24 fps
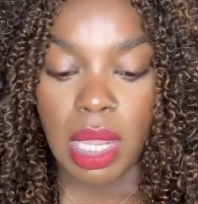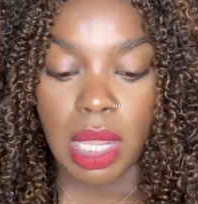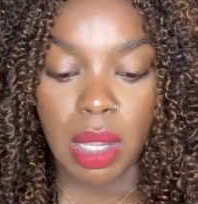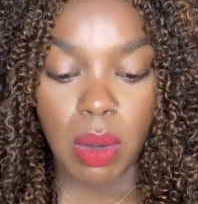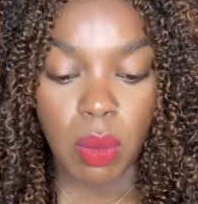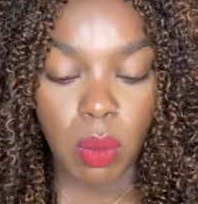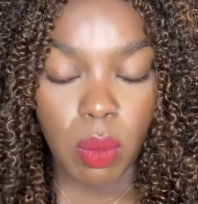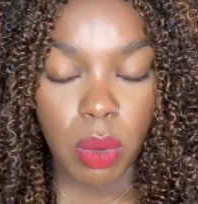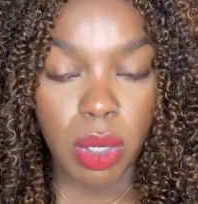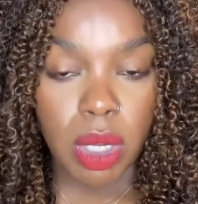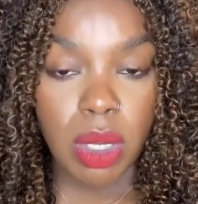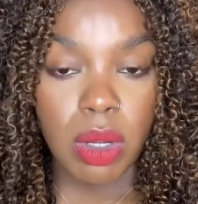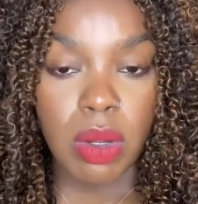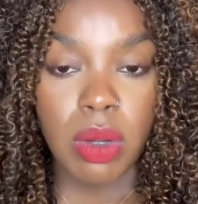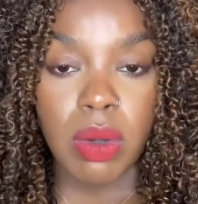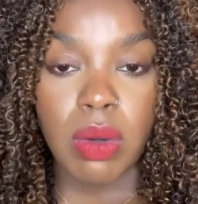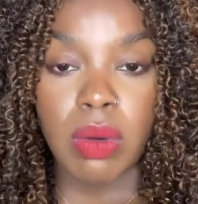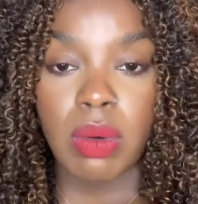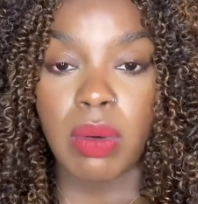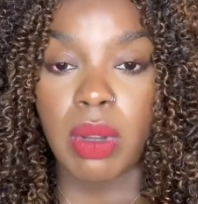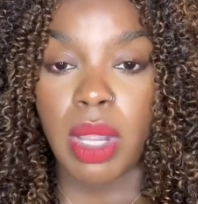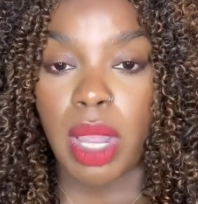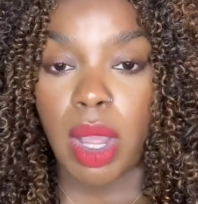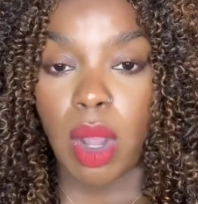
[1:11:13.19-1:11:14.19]
It
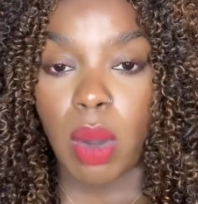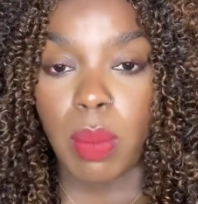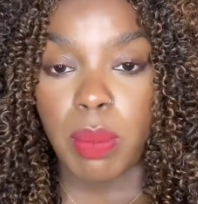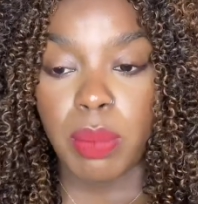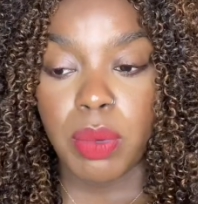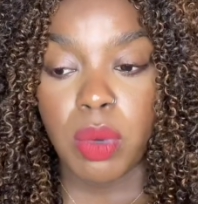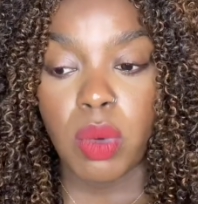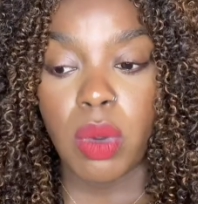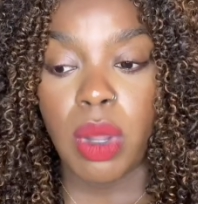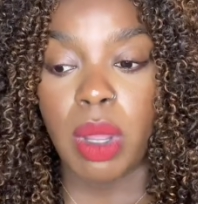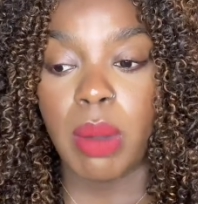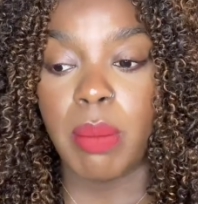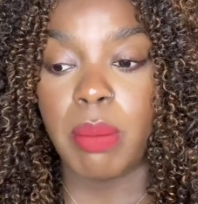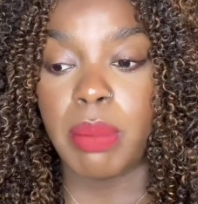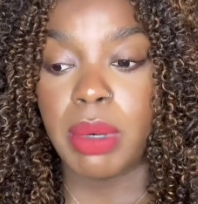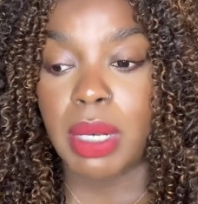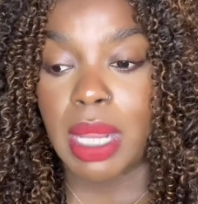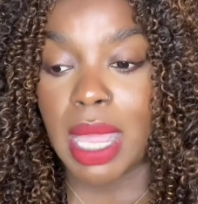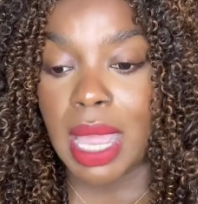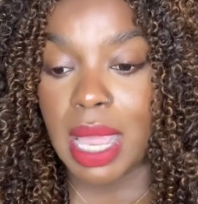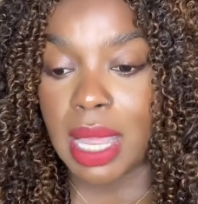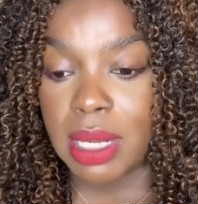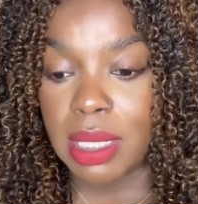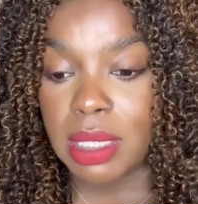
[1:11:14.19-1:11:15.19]
will help you
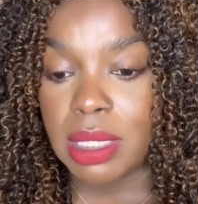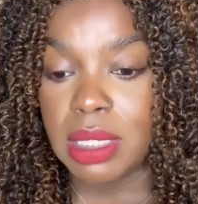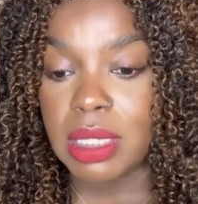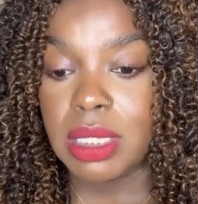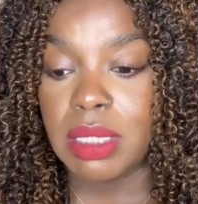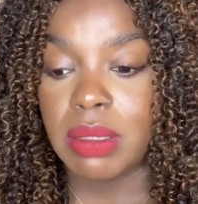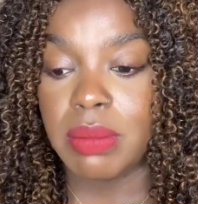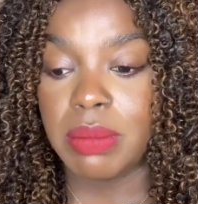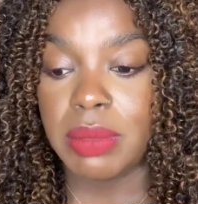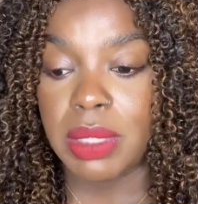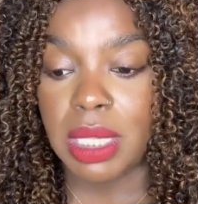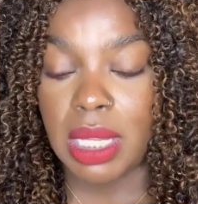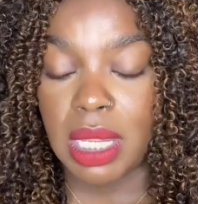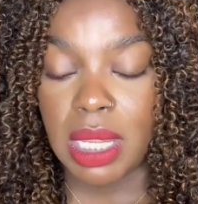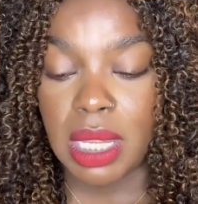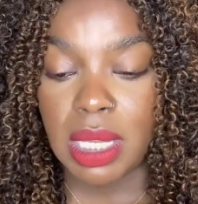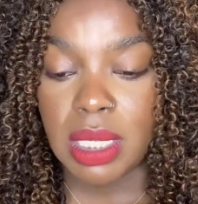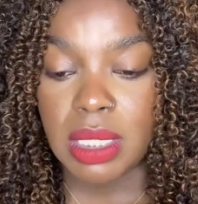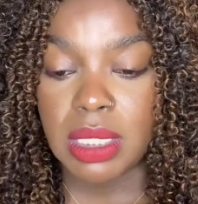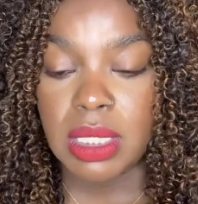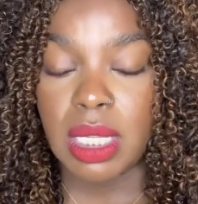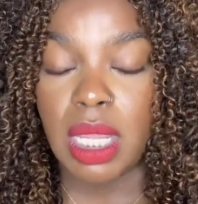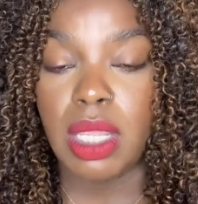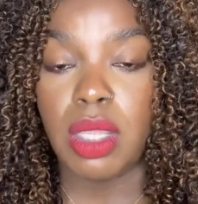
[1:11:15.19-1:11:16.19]
unblock some
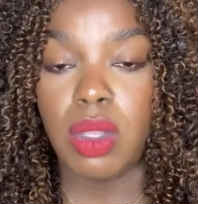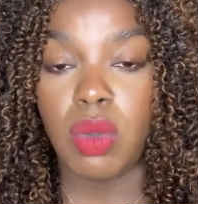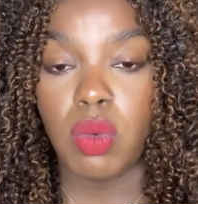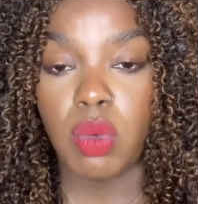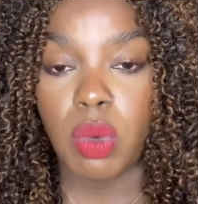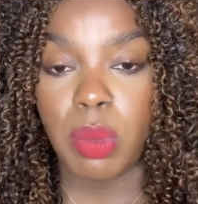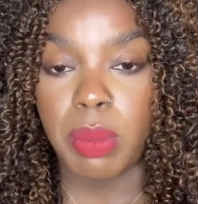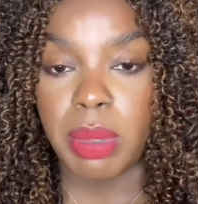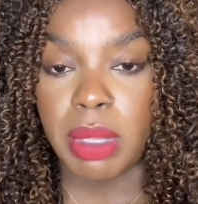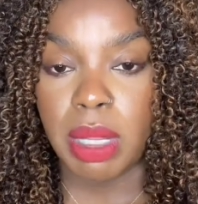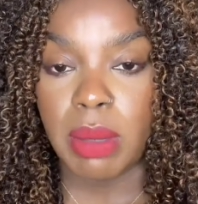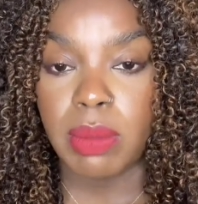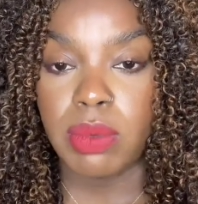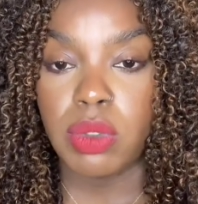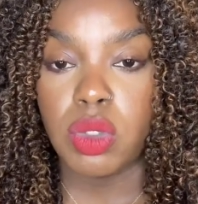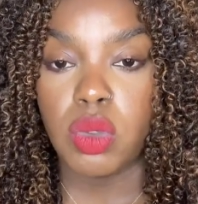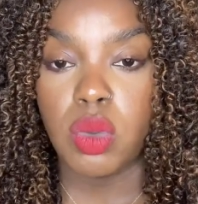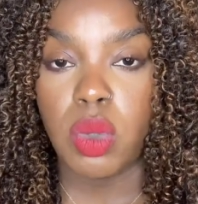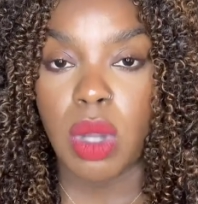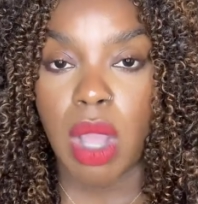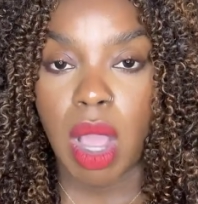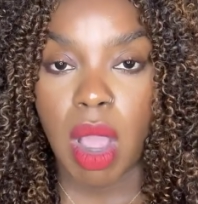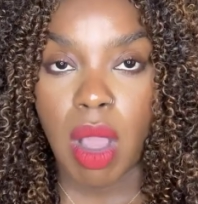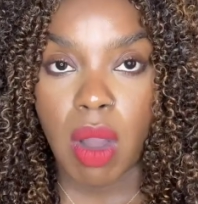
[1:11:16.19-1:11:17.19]
things and you will be able
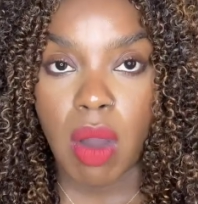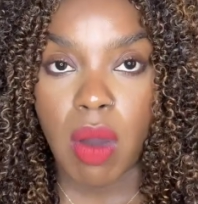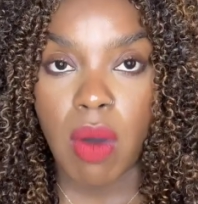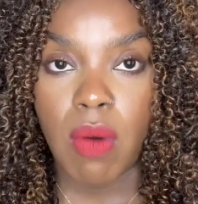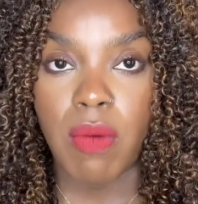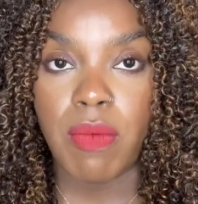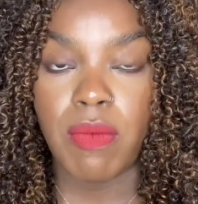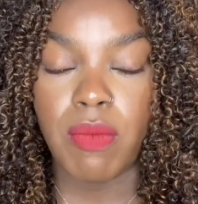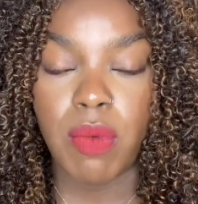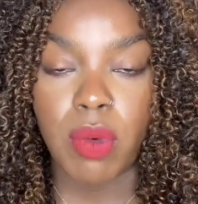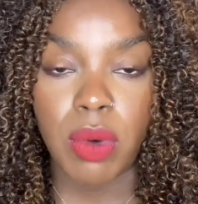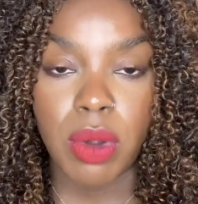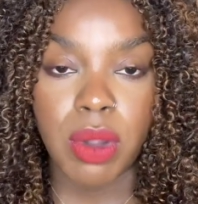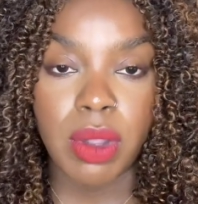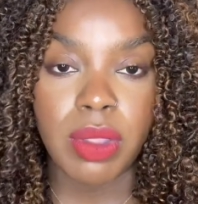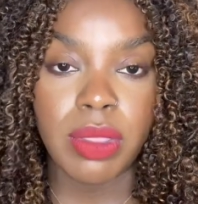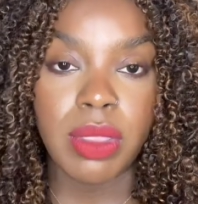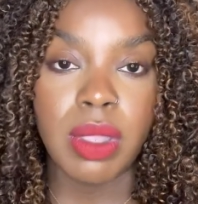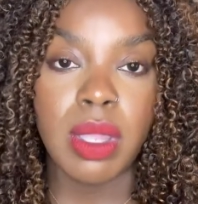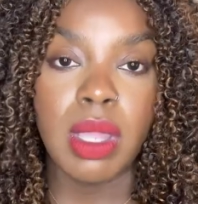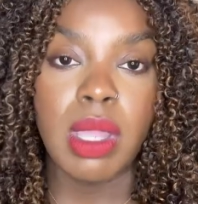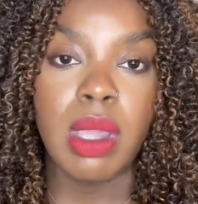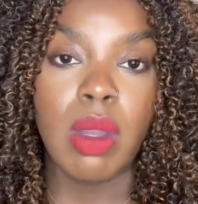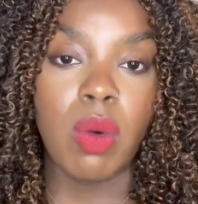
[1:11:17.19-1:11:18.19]
to call
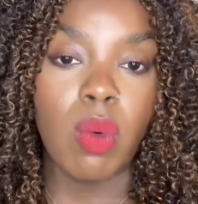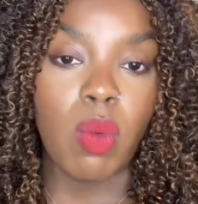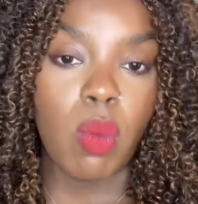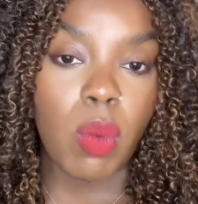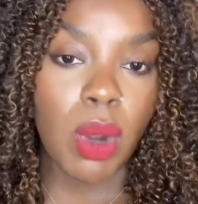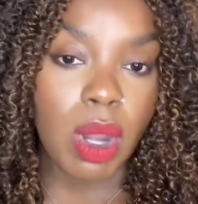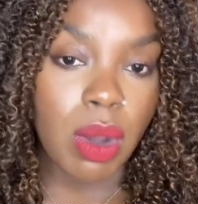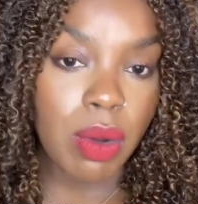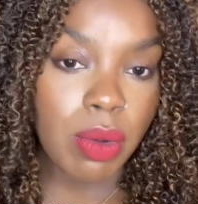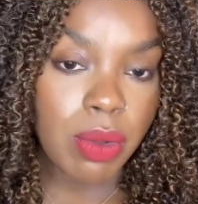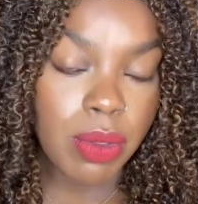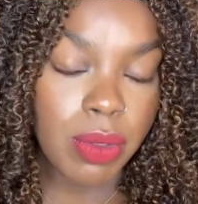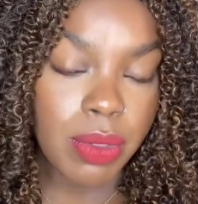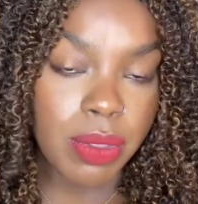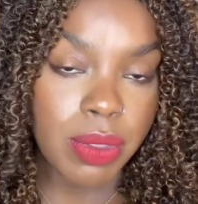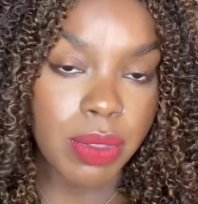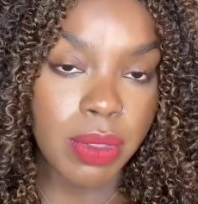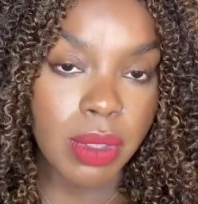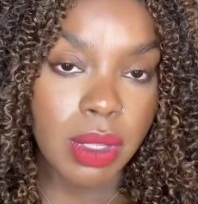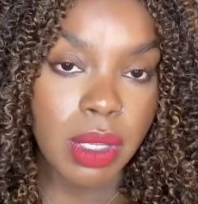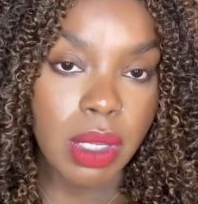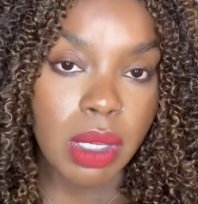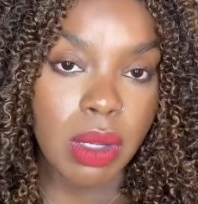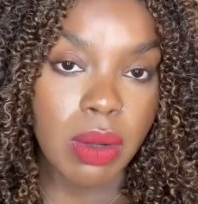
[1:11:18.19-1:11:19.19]
forth wealth.